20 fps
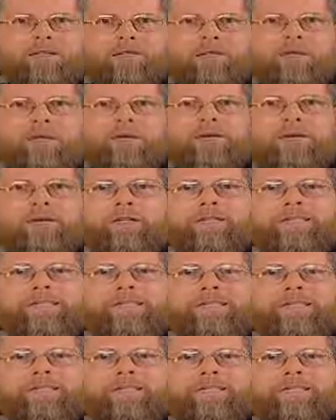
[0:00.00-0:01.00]
Where
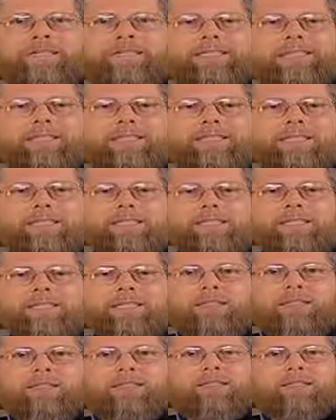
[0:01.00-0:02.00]
did
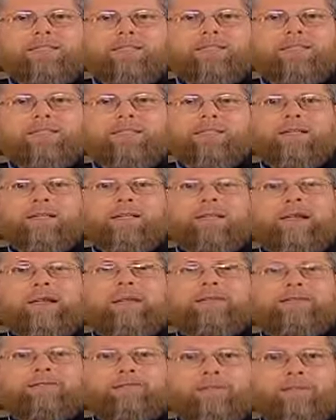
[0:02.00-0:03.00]
the
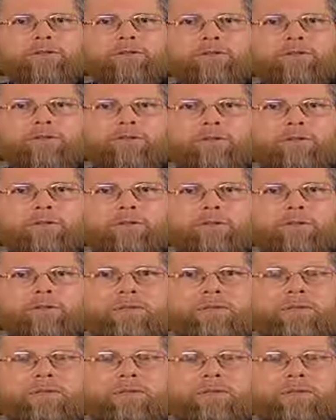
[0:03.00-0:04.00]
life go to?
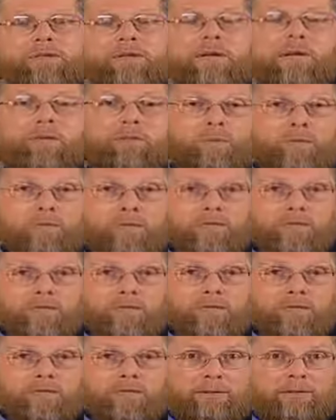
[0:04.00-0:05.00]
And where did
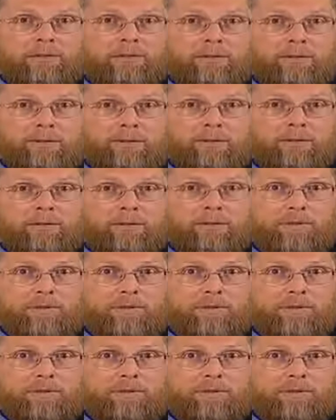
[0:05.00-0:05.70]
it come from?